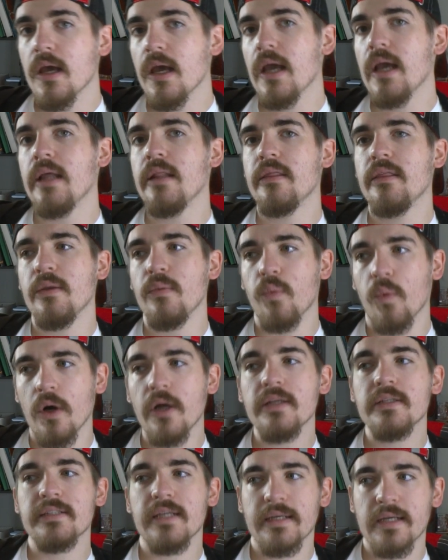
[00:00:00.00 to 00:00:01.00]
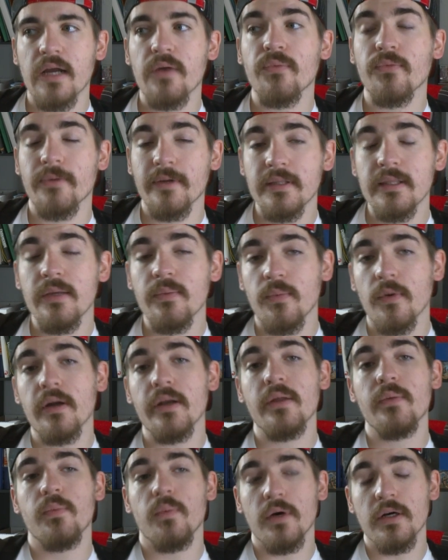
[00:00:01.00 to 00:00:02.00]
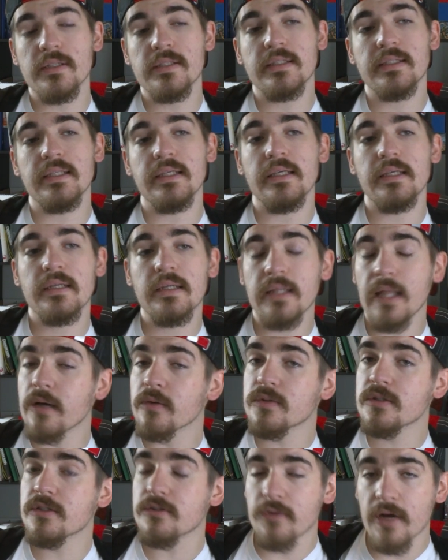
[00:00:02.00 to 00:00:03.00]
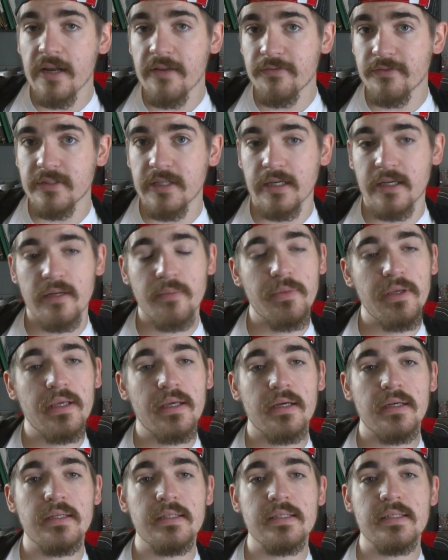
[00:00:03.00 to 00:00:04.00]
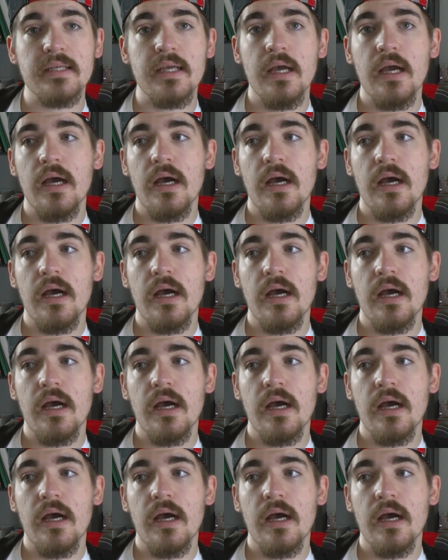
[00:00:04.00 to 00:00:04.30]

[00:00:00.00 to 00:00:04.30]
and the one deck I really wanted was the Cloud Strife deck because